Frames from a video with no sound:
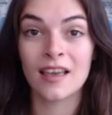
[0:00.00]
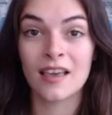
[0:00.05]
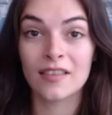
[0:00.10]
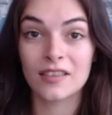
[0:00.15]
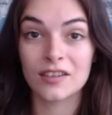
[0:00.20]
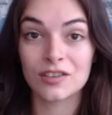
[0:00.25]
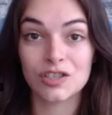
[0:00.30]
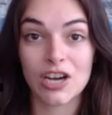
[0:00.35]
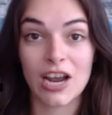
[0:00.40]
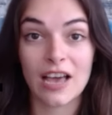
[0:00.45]
The
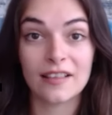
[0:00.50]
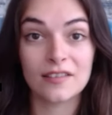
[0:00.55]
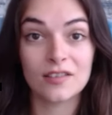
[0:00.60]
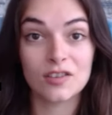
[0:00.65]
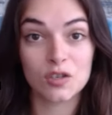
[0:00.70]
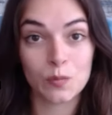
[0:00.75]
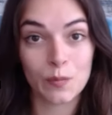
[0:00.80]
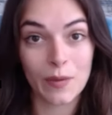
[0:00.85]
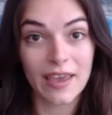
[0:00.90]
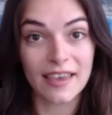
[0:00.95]

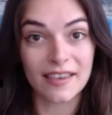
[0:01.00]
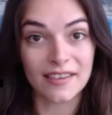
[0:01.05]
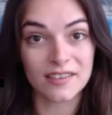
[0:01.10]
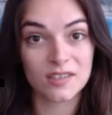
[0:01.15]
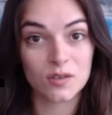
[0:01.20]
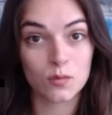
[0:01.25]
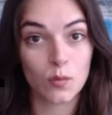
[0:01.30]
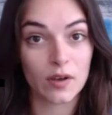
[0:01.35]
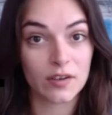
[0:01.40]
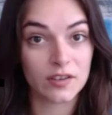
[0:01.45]
challenge base
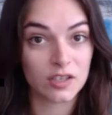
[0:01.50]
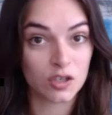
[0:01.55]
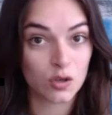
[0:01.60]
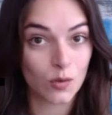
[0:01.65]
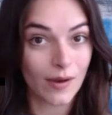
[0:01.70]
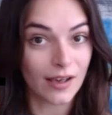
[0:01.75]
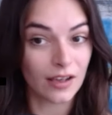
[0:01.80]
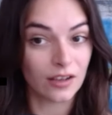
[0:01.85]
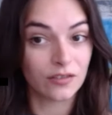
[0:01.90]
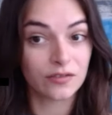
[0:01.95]
was
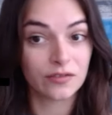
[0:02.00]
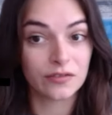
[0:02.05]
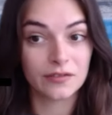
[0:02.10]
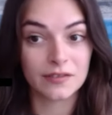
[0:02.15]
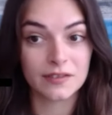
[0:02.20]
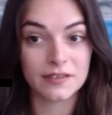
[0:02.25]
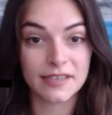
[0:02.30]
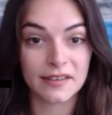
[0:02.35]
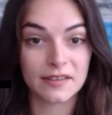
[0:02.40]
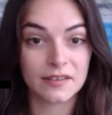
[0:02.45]
12,
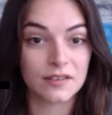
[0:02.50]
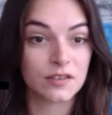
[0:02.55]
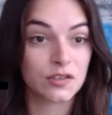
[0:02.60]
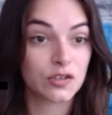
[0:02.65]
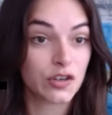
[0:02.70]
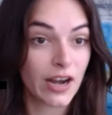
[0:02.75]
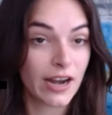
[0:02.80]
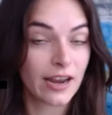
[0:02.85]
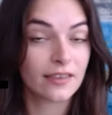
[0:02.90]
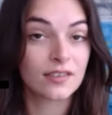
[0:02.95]
since
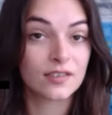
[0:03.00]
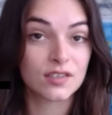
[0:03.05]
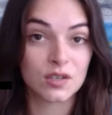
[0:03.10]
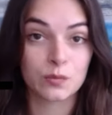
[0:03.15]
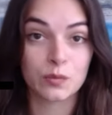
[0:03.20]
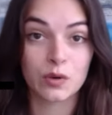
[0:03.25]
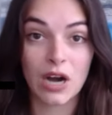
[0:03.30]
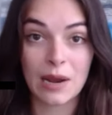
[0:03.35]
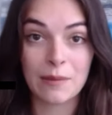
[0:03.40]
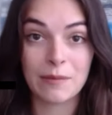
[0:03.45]
strength is a
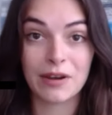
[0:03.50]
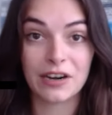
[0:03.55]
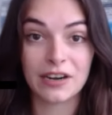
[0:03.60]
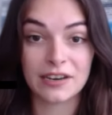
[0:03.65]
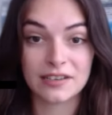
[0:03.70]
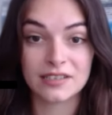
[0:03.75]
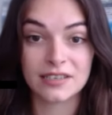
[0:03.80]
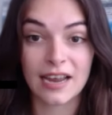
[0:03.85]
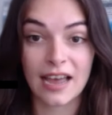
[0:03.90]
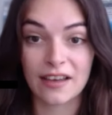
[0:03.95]
primary
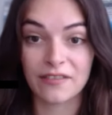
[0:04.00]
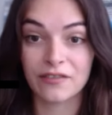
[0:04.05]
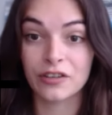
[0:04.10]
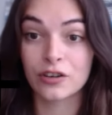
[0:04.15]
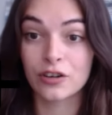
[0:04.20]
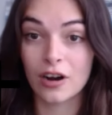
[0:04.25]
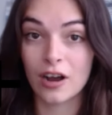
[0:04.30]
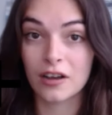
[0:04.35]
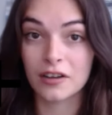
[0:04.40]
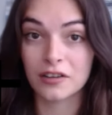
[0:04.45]
stat for
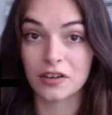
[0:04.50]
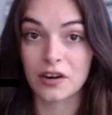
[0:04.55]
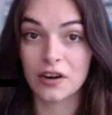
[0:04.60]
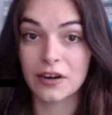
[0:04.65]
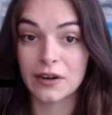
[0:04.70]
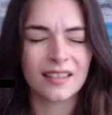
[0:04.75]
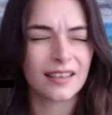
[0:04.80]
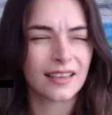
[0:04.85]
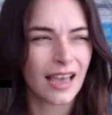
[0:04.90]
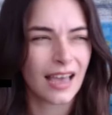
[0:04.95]
Grognar.
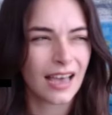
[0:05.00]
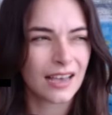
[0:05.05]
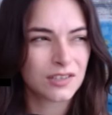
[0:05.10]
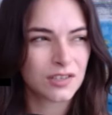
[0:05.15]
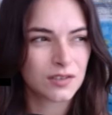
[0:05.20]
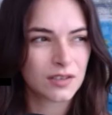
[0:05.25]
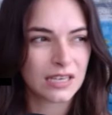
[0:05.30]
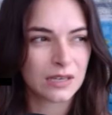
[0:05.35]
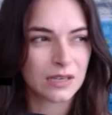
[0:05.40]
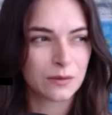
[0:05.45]
The castle
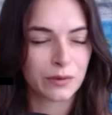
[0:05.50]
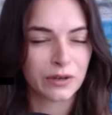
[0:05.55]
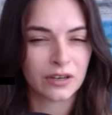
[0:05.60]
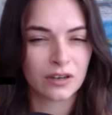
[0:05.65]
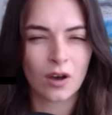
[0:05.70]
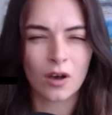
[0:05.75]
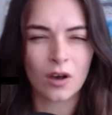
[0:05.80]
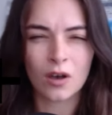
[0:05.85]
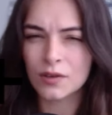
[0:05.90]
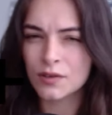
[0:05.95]

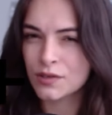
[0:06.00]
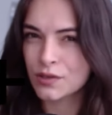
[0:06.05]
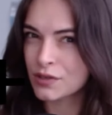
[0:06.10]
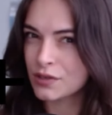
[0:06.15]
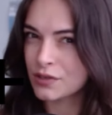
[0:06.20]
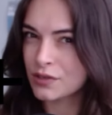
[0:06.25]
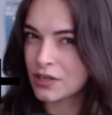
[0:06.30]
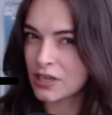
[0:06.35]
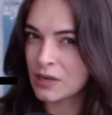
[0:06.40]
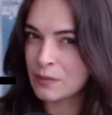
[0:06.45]
keeper also
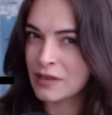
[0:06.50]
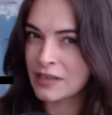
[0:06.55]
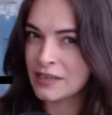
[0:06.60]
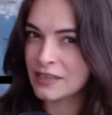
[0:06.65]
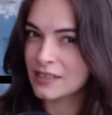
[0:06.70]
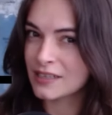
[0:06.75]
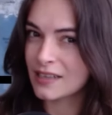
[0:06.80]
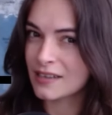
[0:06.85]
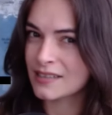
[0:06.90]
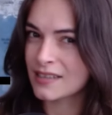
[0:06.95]
determined
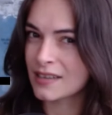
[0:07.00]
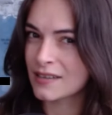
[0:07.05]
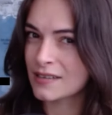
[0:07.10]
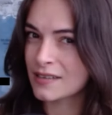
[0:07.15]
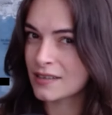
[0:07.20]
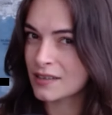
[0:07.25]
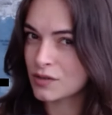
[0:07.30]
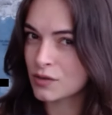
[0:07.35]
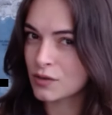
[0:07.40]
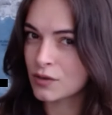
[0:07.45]
that since
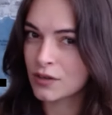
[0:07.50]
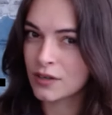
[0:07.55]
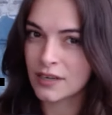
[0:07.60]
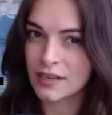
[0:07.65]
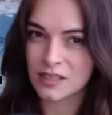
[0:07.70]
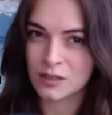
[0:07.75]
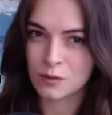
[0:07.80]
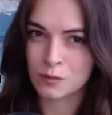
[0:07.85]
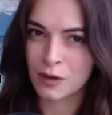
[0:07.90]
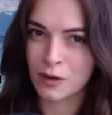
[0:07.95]
the door
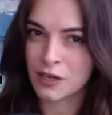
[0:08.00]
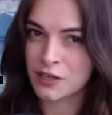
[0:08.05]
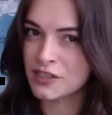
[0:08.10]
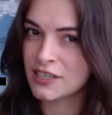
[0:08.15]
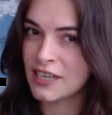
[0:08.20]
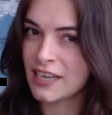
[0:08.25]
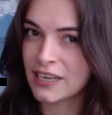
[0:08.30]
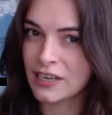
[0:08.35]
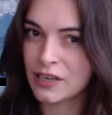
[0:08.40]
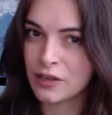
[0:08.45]
is
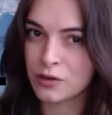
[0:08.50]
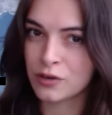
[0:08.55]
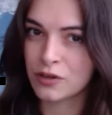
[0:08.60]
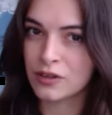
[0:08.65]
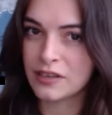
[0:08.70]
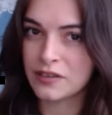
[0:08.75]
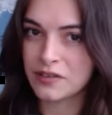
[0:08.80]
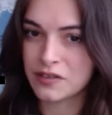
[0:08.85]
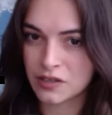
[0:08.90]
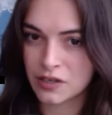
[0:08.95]

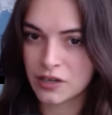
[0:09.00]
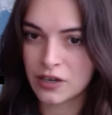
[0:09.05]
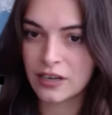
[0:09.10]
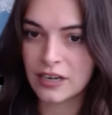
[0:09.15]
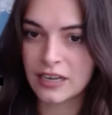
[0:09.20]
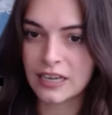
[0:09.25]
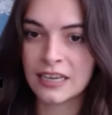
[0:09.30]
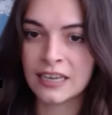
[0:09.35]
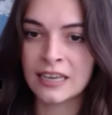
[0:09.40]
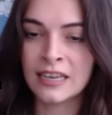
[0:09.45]
particularly
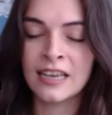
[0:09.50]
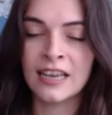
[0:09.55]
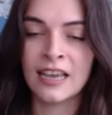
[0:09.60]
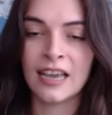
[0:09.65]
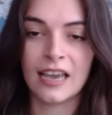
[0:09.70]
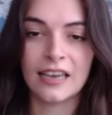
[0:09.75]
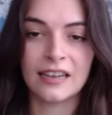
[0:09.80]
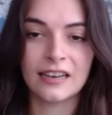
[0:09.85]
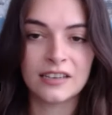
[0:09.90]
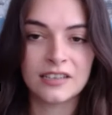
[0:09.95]
sturdy,
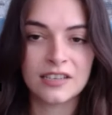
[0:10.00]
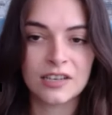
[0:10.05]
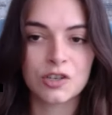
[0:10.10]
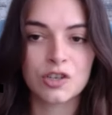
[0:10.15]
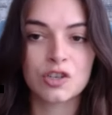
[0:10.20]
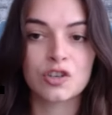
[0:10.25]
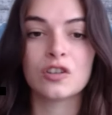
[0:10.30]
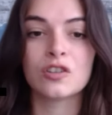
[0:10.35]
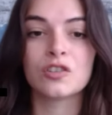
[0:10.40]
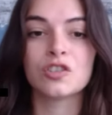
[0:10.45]
an
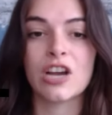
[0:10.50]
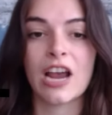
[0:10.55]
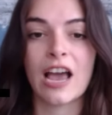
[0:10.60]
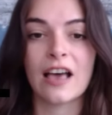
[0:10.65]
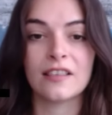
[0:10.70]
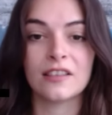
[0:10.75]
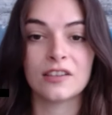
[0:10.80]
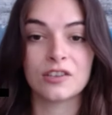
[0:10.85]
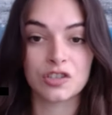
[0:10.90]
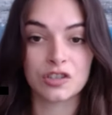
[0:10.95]
additional
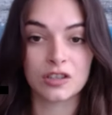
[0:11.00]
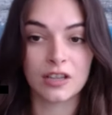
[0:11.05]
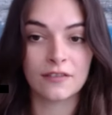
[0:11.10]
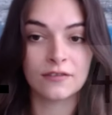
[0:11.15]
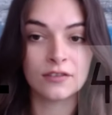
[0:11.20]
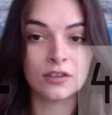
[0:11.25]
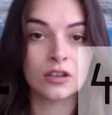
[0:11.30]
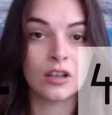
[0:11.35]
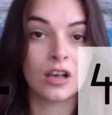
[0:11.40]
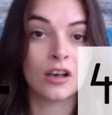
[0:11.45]
challenge
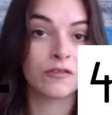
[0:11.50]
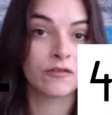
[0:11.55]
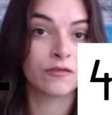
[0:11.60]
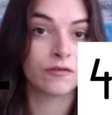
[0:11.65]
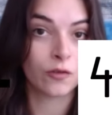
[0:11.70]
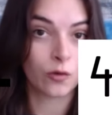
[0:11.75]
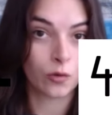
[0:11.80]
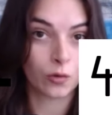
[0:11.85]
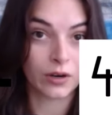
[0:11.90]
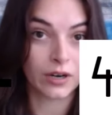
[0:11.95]
level of
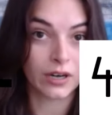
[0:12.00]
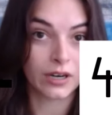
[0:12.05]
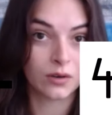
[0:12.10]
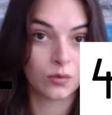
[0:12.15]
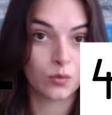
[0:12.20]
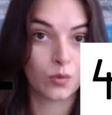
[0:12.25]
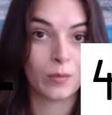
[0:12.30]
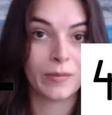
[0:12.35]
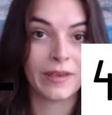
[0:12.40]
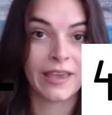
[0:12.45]
4
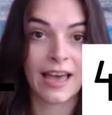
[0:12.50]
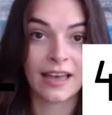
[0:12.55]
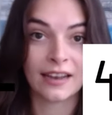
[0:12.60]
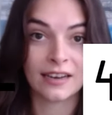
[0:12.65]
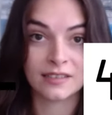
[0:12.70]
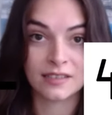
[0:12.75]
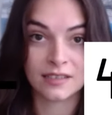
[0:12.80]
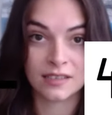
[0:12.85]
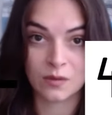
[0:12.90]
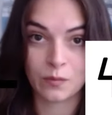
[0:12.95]
will be
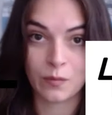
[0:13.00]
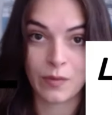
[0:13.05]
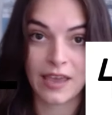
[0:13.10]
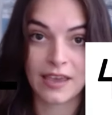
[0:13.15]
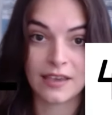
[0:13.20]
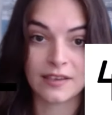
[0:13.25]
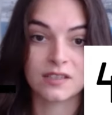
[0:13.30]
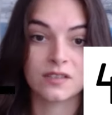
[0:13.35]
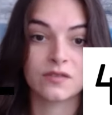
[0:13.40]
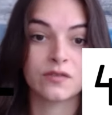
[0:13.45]
added to the
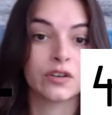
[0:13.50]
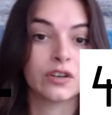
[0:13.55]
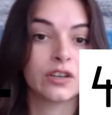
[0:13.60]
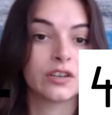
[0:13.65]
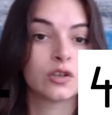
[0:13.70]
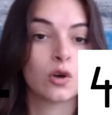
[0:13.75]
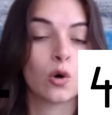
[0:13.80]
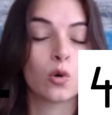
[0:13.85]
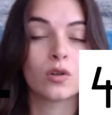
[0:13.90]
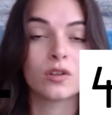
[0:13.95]
base for a
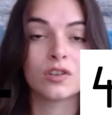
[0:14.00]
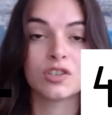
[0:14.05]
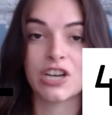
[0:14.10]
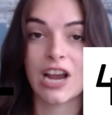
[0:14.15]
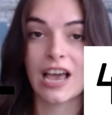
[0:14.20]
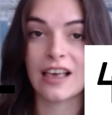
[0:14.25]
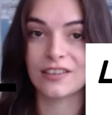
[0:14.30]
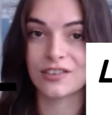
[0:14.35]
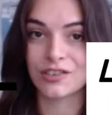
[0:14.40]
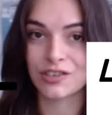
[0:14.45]
total
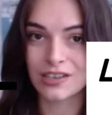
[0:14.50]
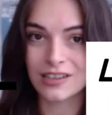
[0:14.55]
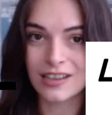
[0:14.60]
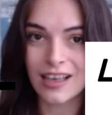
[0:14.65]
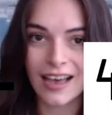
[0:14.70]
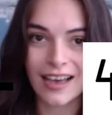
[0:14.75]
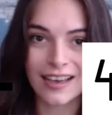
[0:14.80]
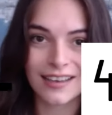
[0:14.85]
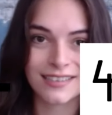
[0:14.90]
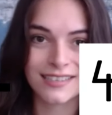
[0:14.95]
challenge
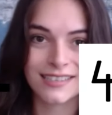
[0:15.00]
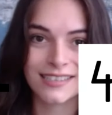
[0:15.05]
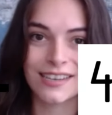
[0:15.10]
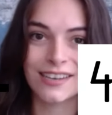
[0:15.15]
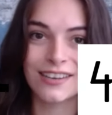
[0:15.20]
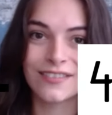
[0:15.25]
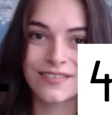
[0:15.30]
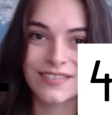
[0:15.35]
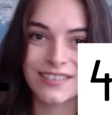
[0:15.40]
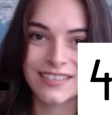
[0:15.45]
class
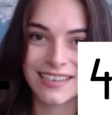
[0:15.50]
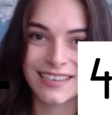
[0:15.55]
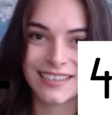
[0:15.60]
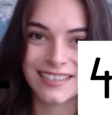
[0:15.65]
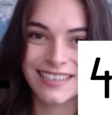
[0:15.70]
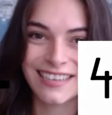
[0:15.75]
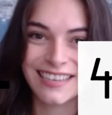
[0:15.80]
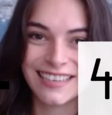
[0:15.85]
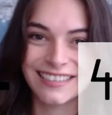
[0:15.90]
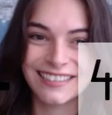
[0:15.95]
of
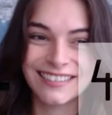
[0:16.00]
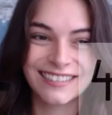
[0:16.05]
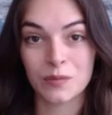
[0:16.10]
16.